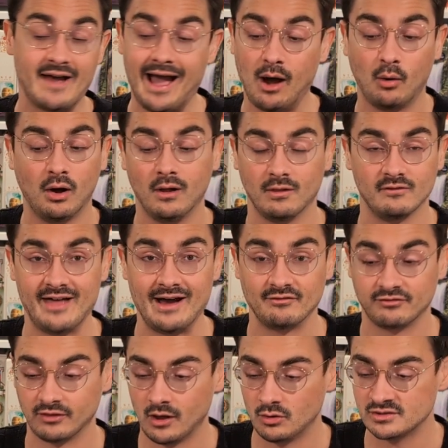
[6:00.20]
of how all of
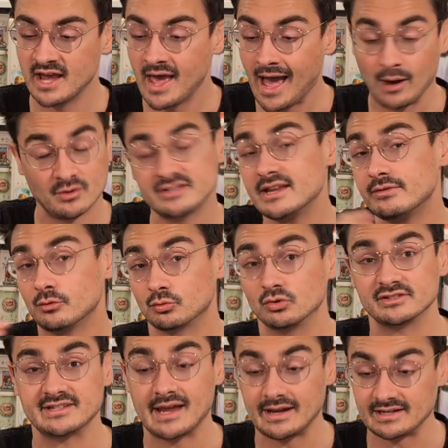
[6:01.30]
that flows. I would say the
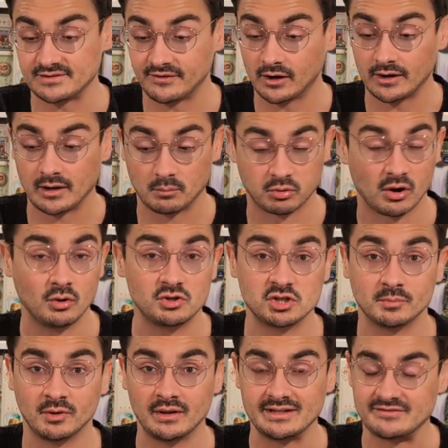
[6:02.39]
rule set is very
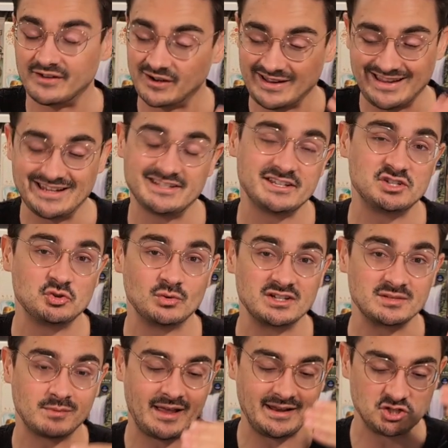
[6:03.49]
approachable. It's very easy to
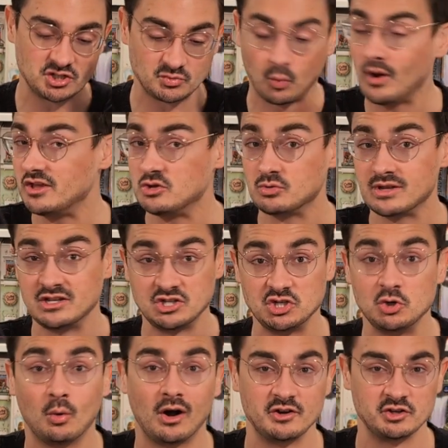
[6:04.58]
explain just what you can
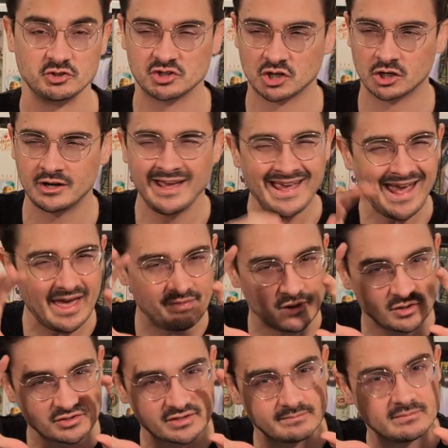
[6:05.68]
do on your turn, and
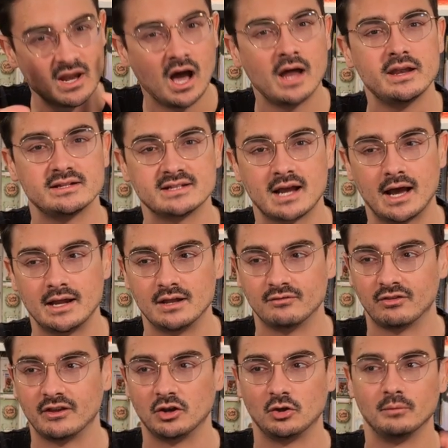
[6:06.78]
there's not a ton
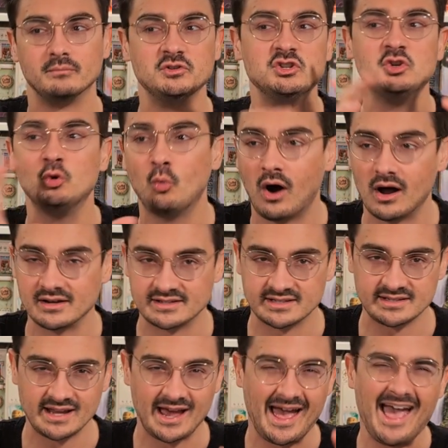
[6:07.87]
of little
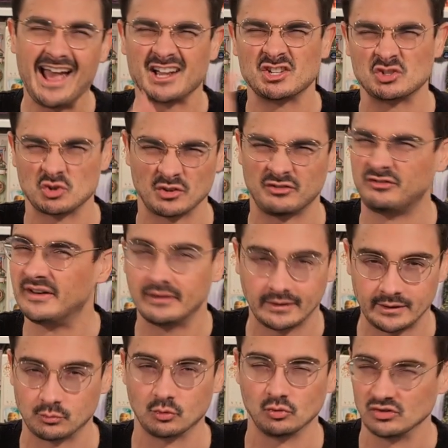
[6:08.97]
nuanced, extra
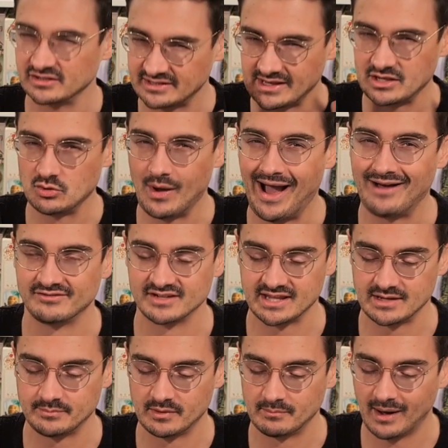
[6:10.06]
fiddly rules that you have to
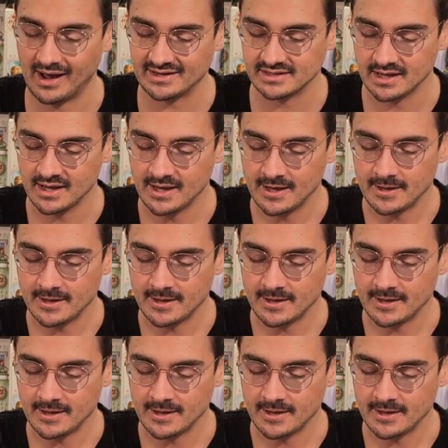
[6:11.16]
keep in mind.